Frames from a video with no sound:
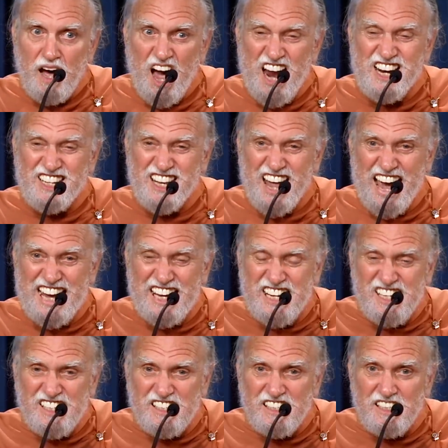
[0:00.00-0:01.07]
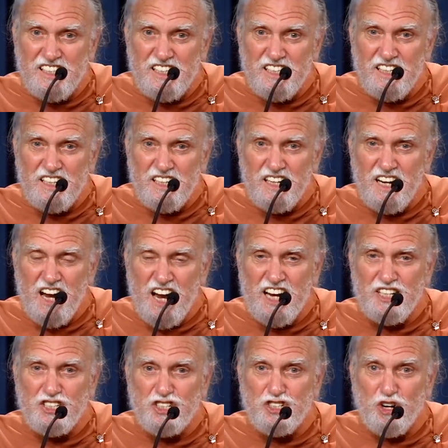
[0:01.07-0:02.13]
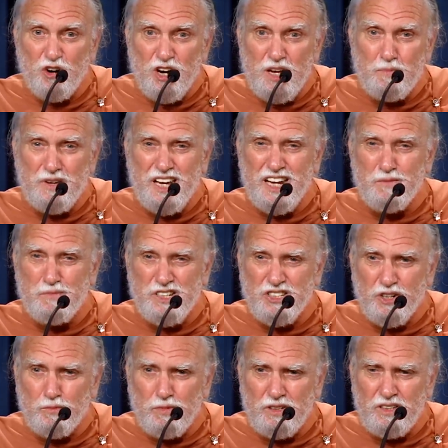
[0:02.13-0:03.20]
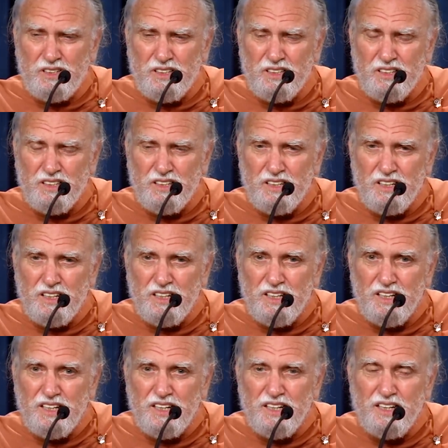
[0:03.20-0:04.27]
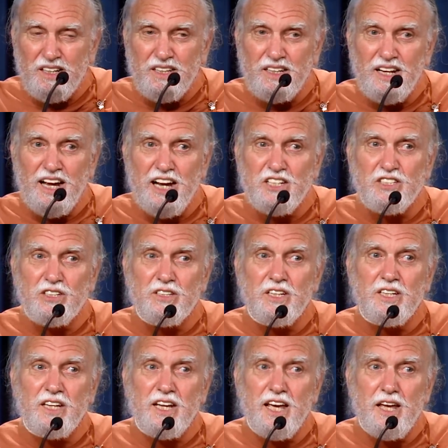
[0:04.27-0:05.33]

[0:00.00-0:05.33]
I like it. I enjoy being miserable. The answer that